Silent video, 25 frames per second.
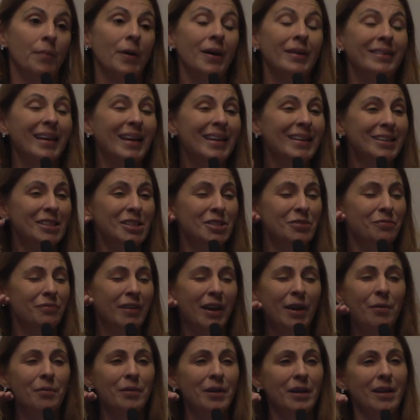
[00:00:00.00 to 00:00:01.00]
But then it's
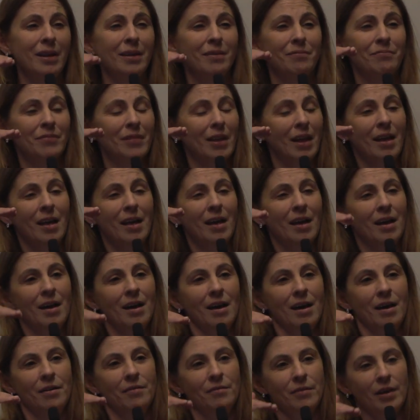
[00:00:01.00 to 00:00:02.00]
very,
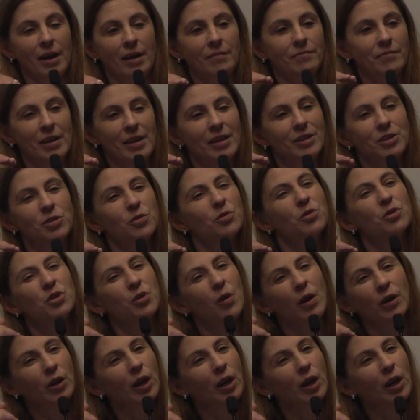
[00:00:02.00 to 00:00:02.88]
you